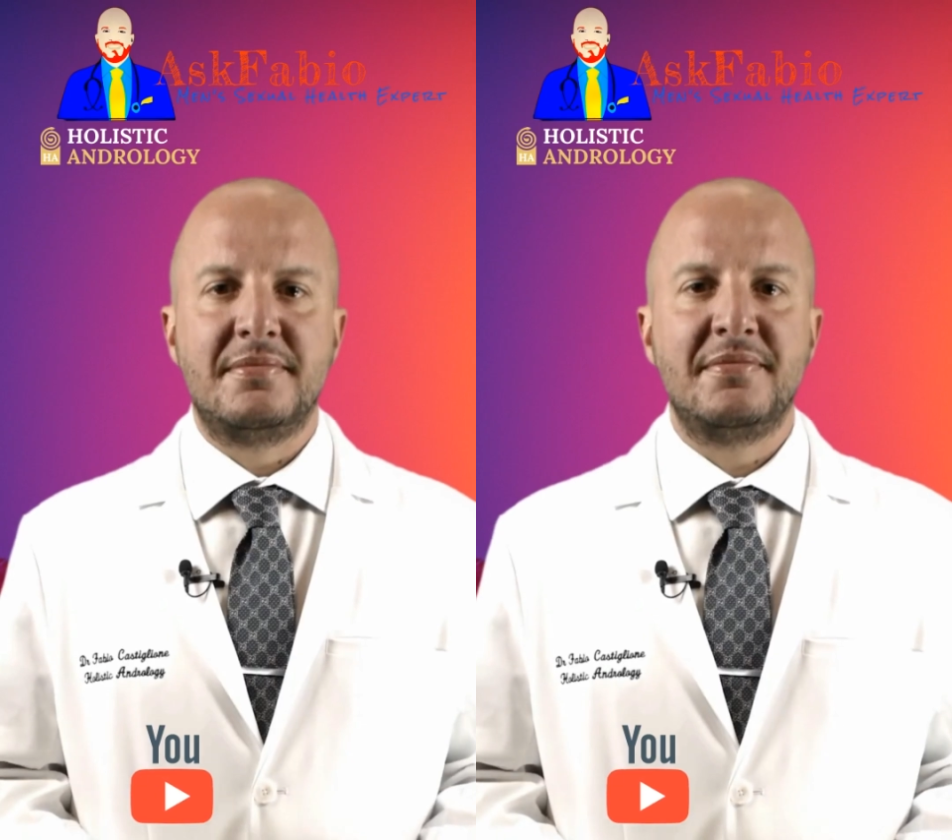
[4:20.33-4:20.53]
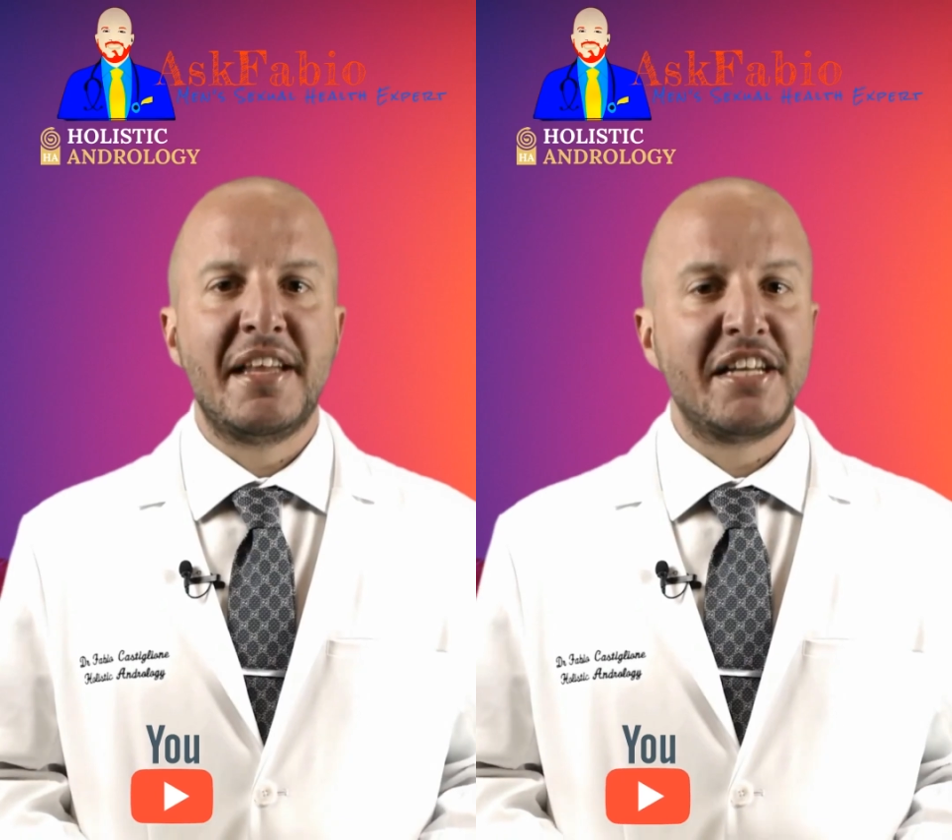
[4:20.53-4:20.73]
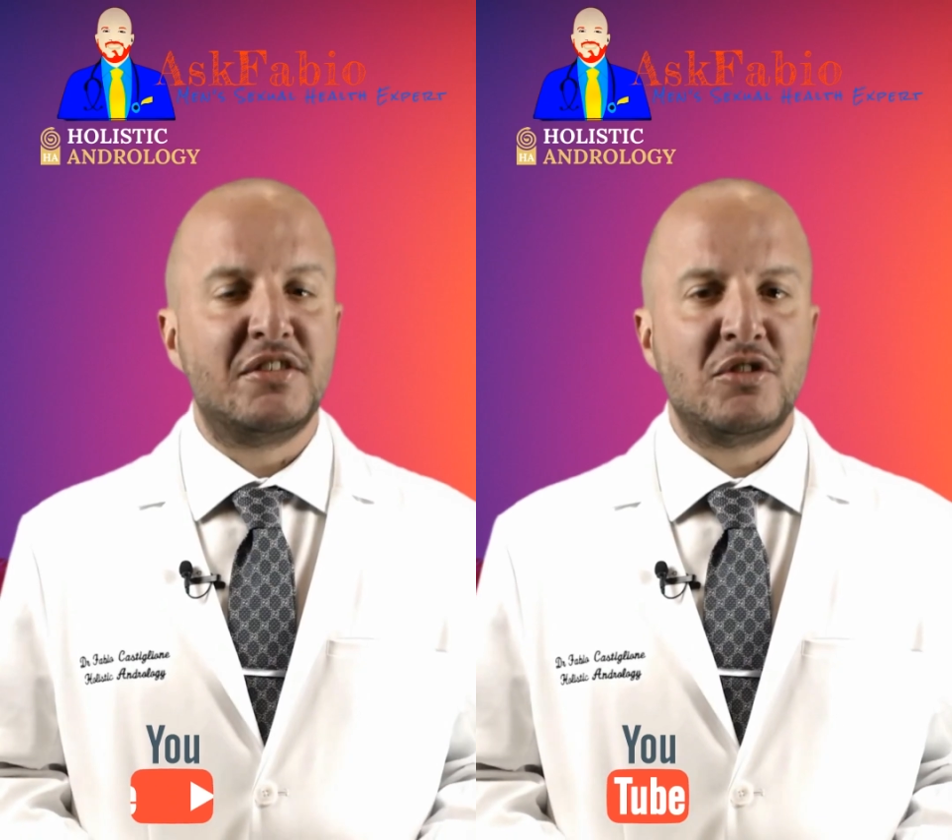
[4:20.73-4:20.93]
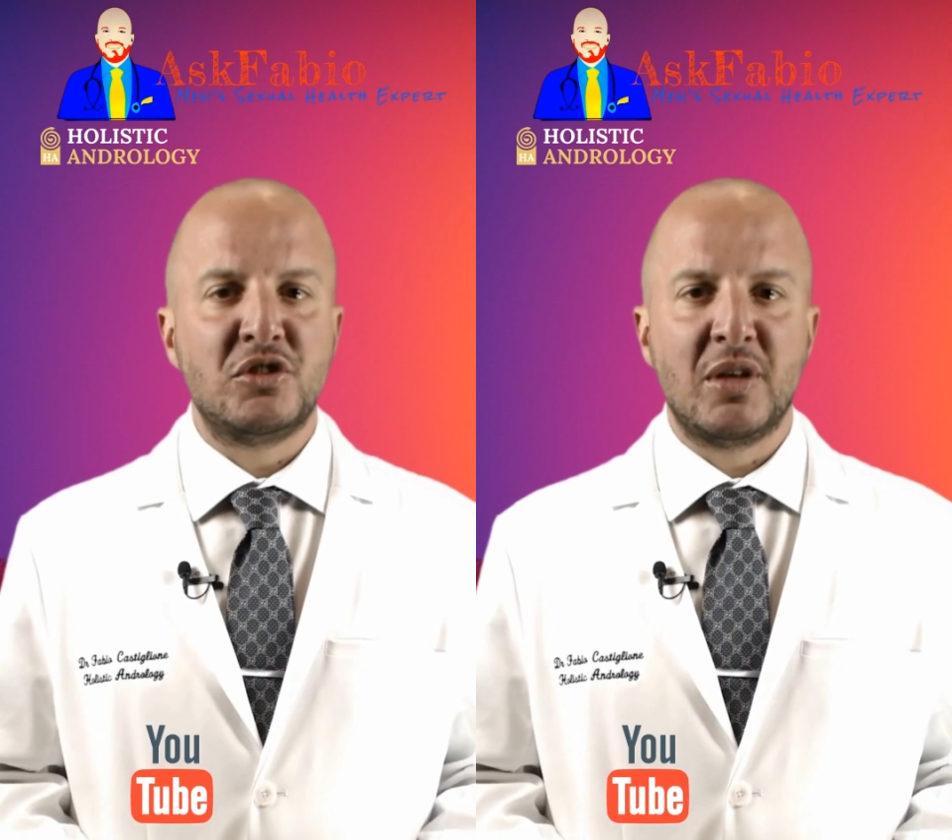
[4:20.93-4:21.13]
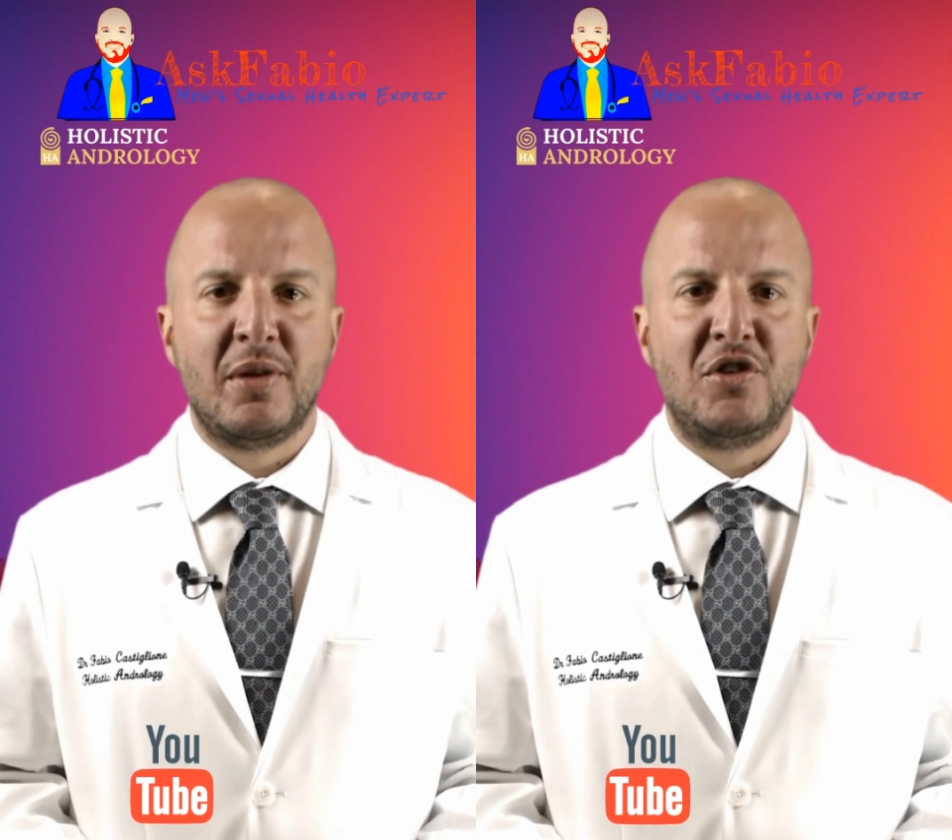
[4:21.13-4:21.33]
Thanks
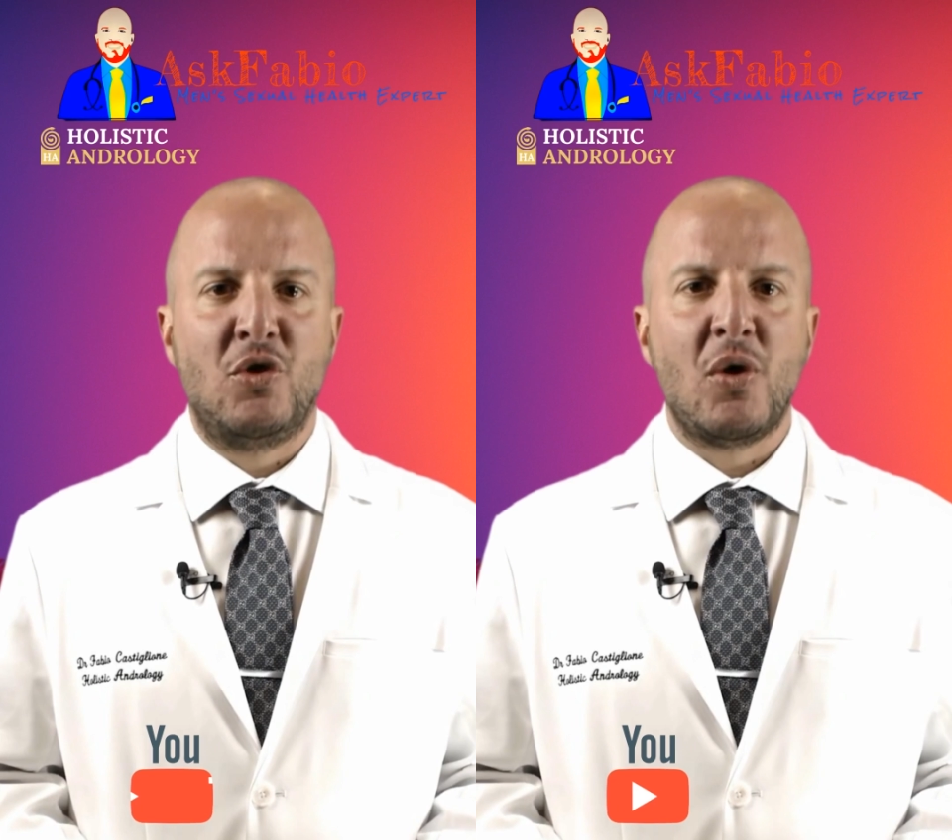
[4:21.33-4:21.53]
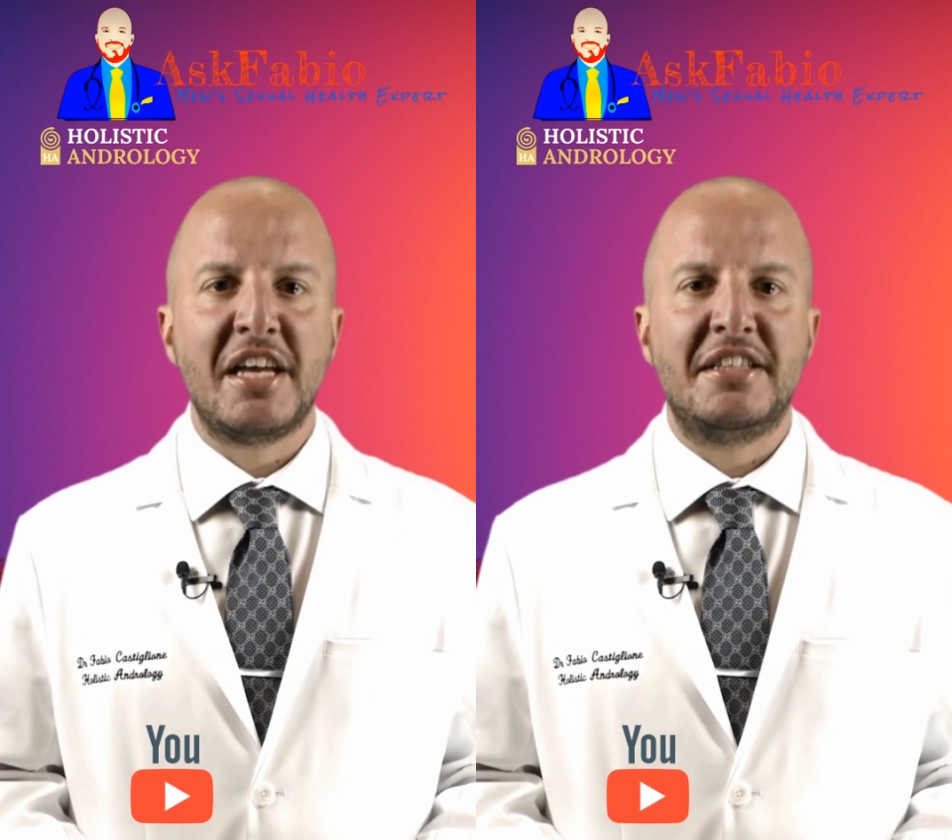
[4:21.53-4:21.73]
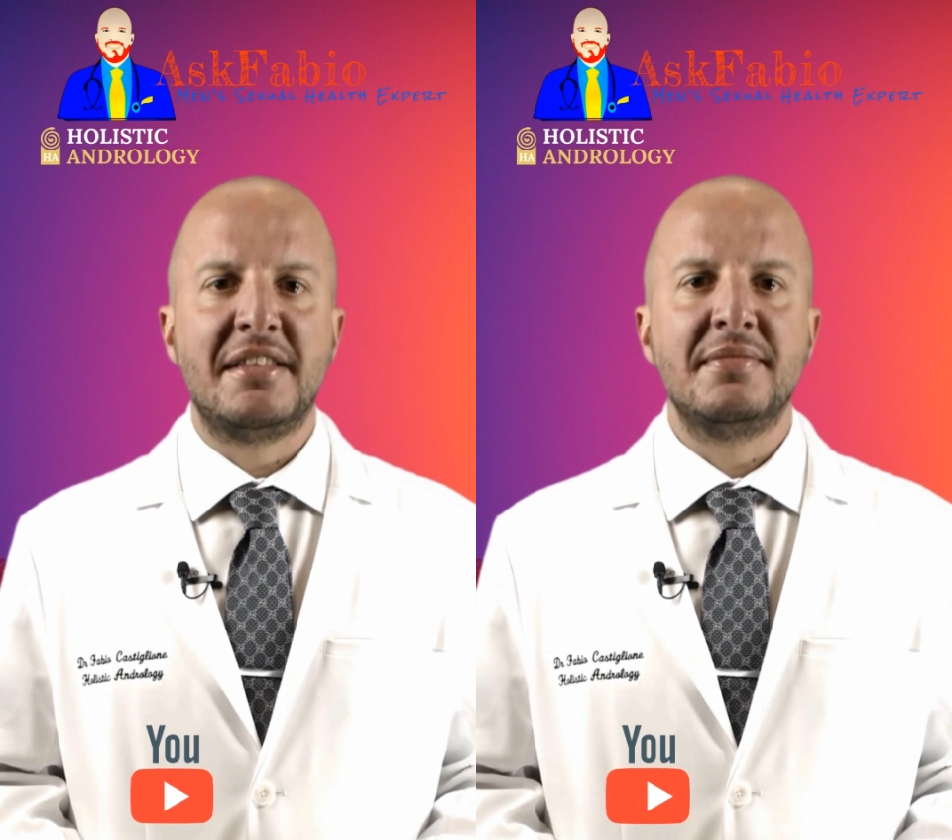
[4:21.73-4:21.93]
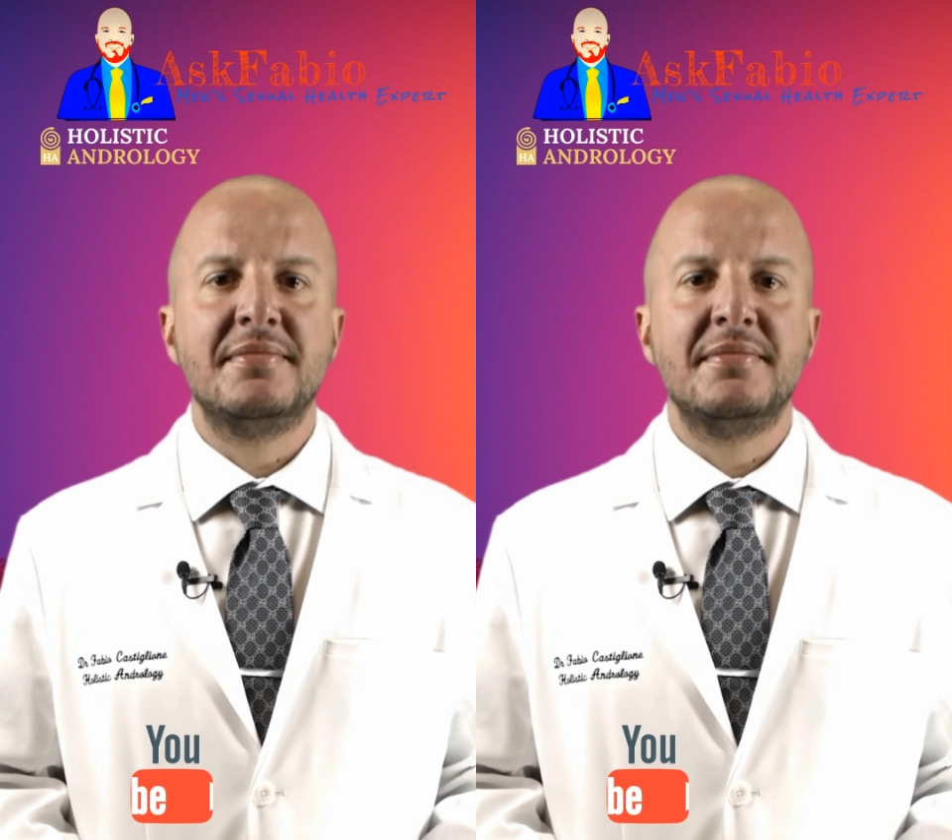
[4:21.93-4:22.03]
so much for watching.